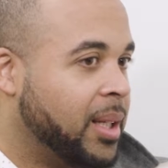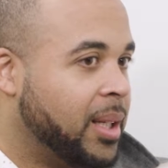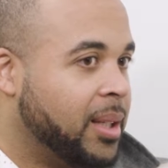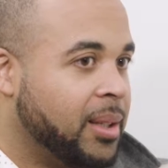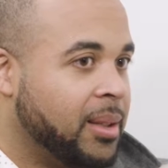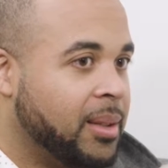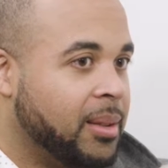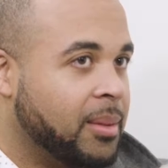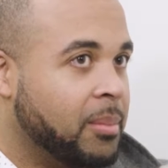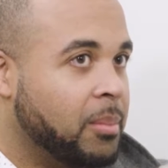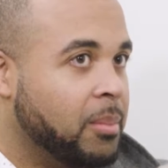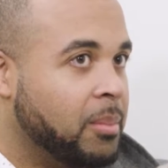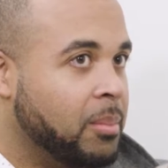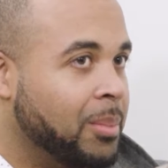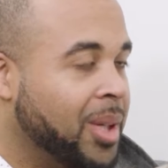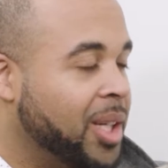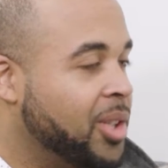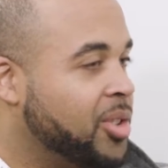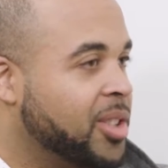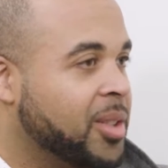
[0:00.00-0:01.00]
and
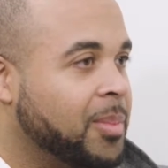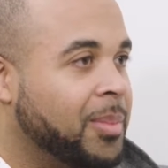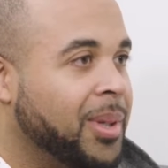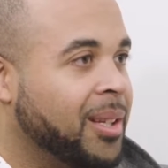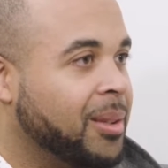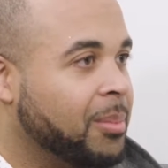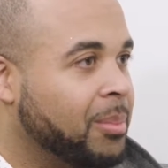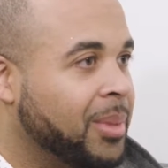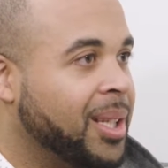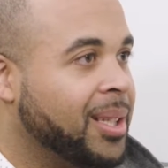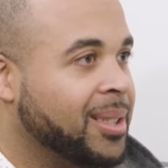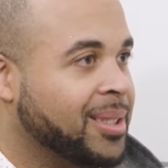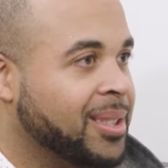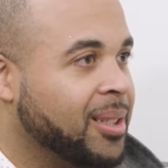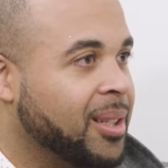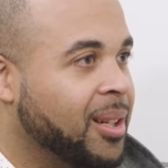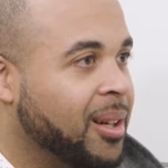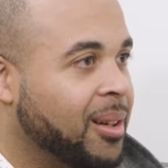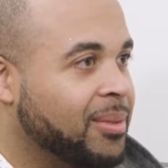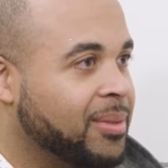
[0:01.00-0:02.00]
me just being me is
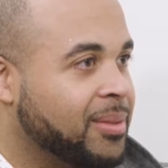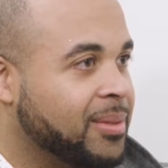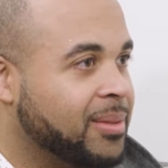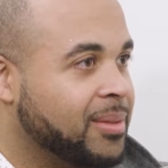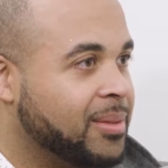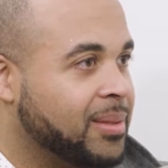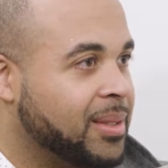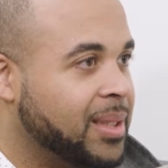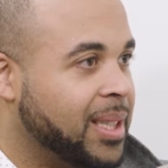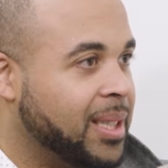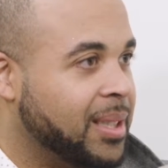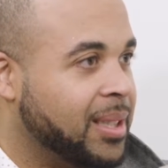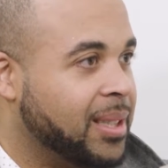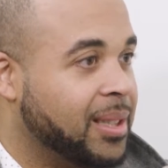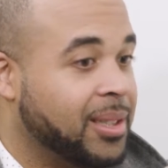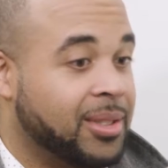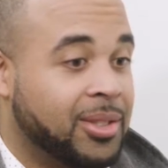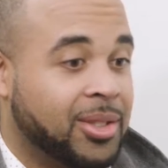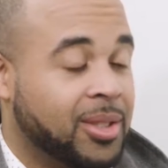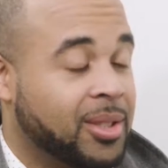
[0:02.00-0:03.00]
enough. And
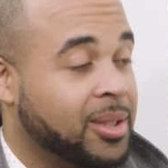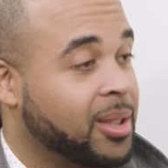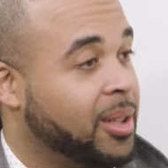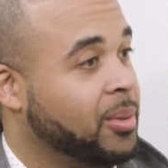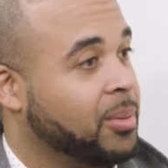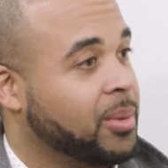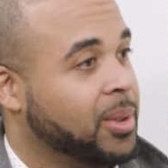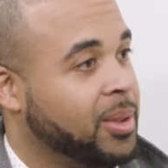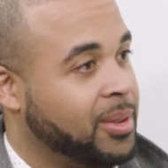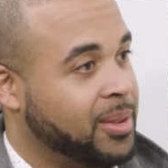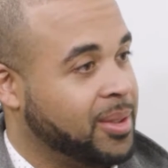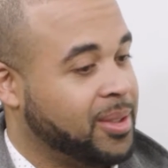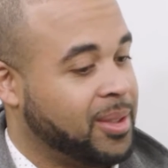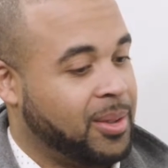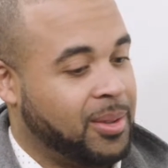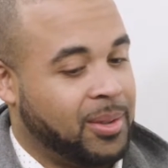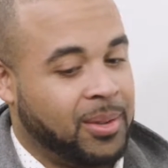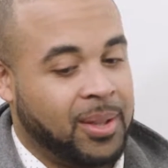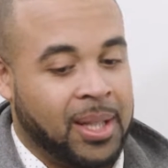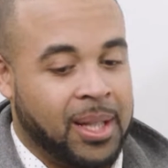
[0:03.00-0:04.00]
it's just unreal.
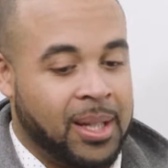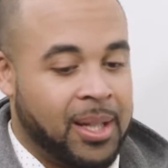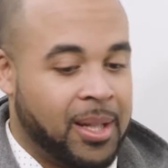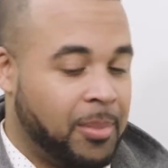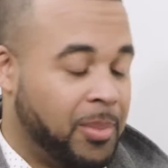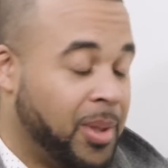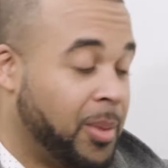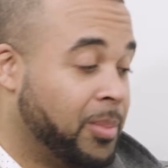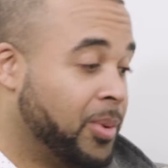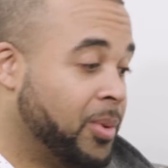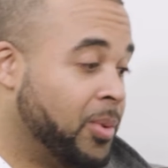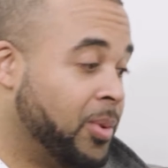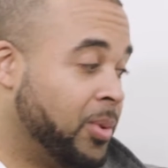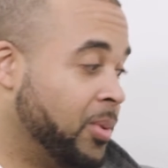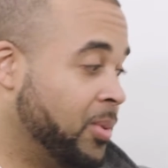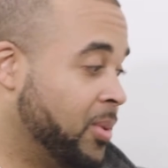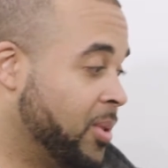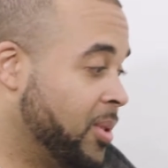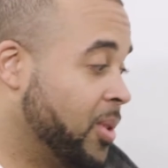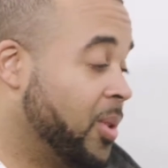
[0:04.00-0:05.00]
So people
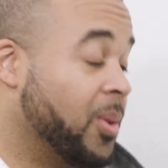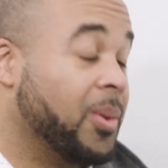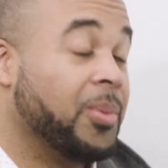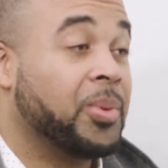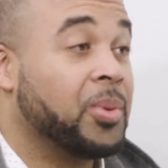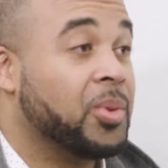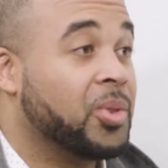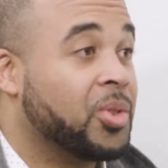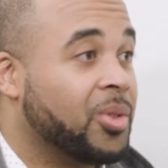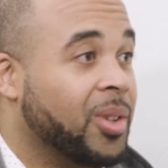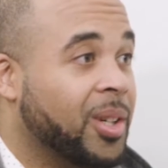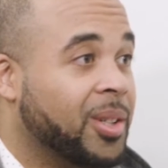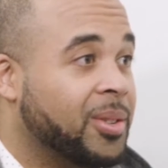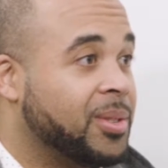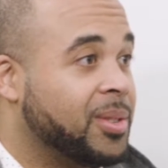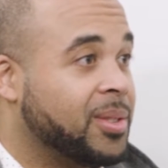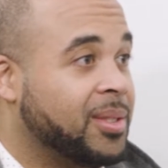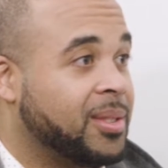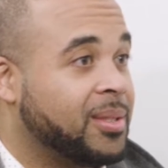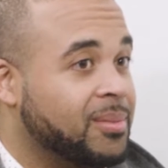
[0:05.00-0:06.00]
who are going through
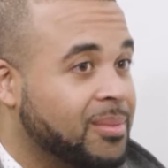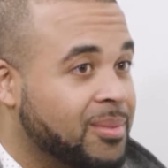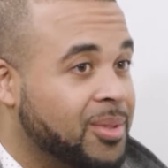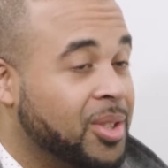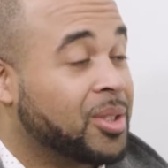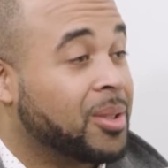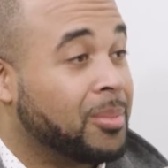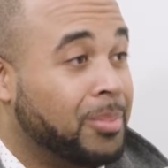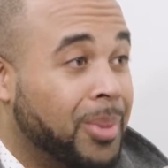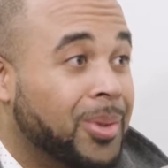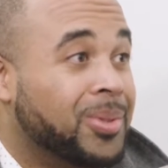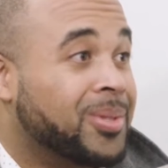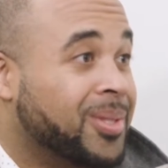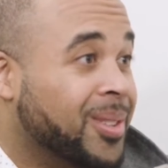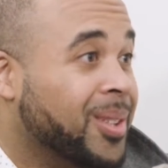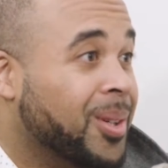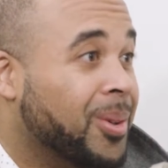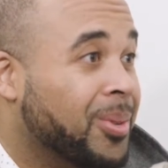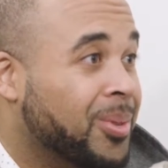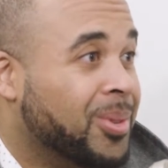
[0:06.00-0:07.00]
struggles, you're supposed
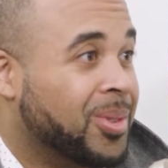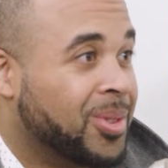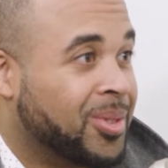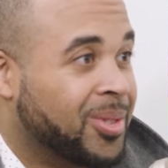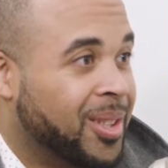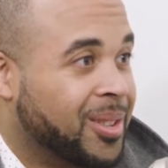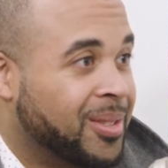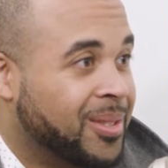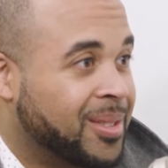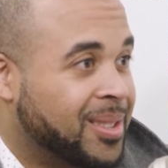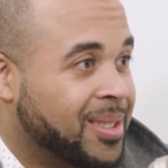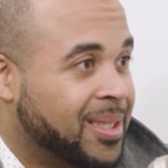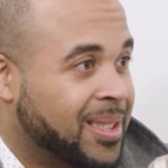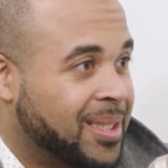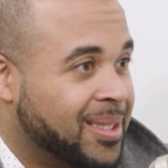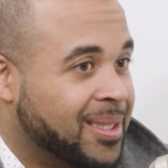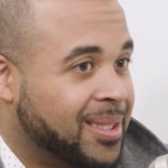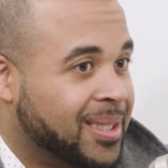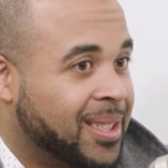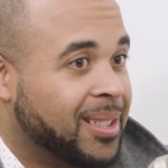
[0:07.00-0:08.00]
to go through struggles
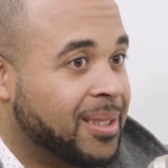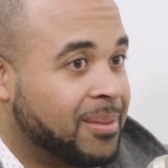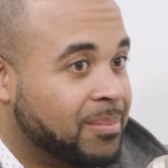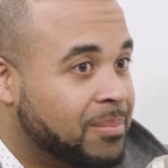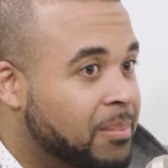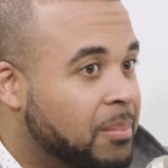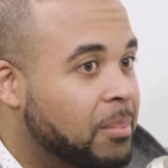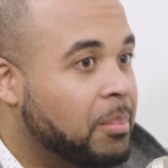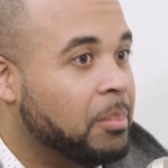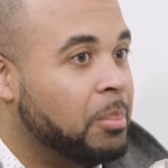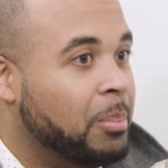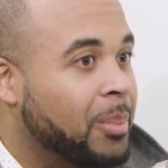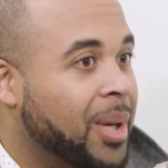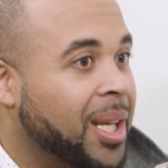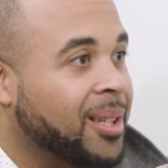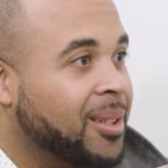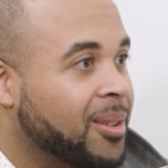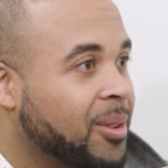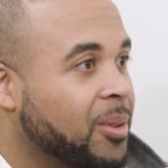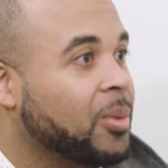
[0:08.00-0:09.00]
because it's going to
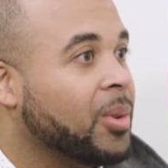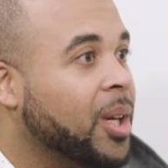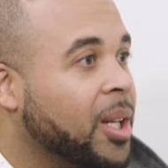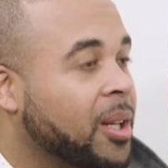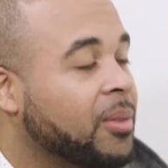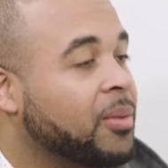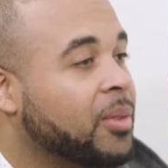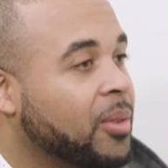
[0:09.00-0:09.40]
make you ready